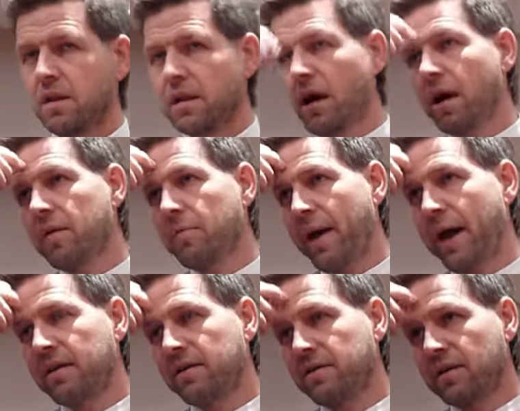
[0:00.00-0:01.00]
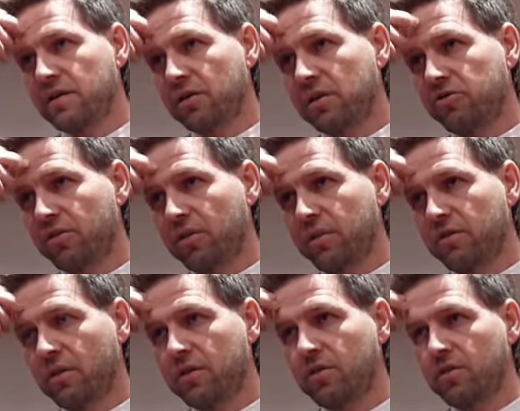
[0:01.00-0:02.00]
The iPad technology, we
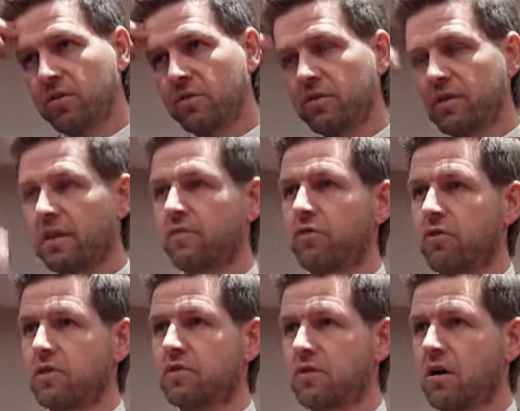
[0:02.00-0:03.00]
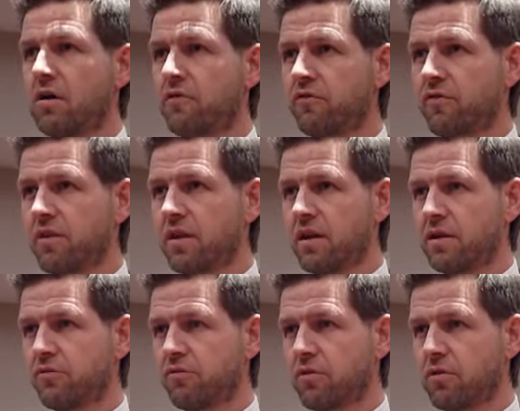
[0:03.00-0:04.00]
try to use that for staff
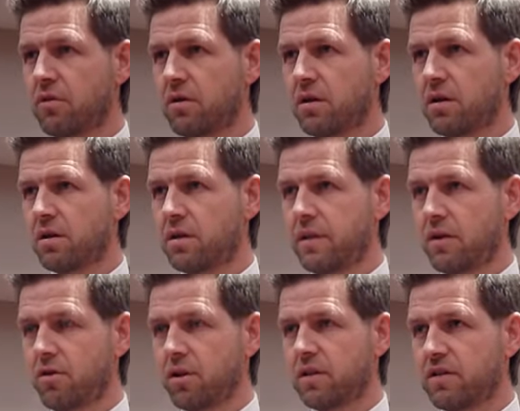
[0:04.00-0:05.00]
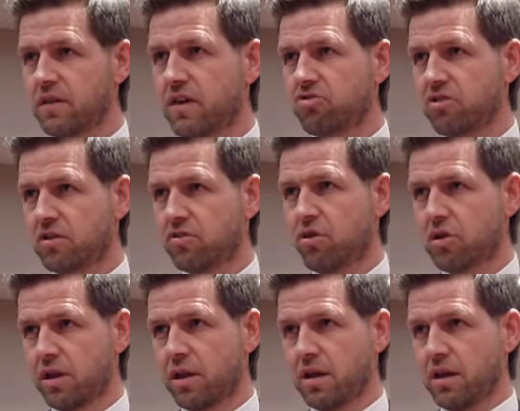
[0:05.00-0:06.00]
and for the organization
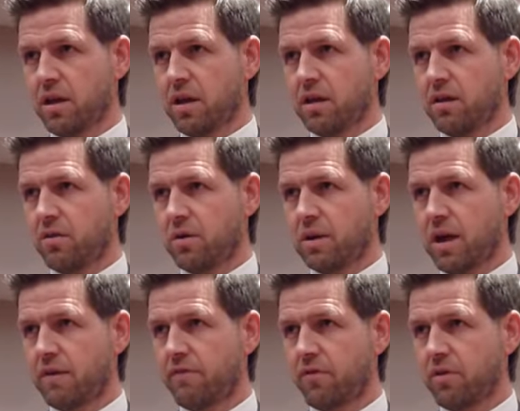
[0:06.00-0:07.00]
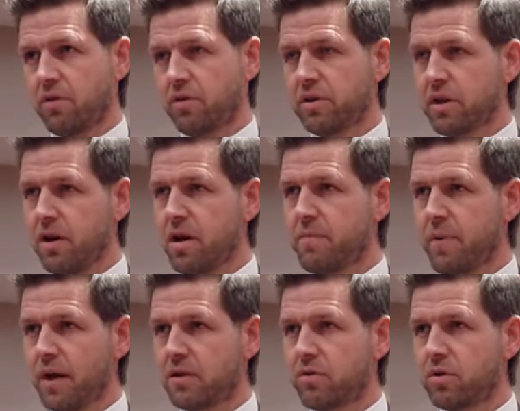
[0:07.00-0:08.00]
internally. You can have on the
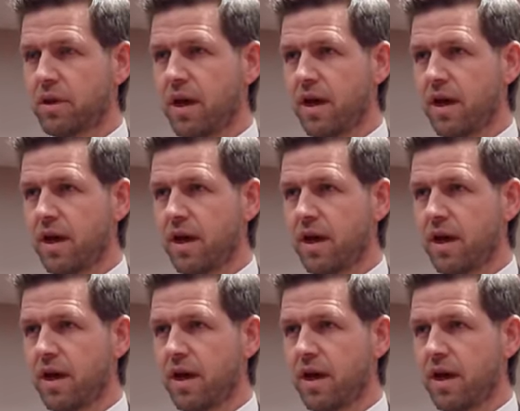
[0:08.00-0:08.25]
iPad, you can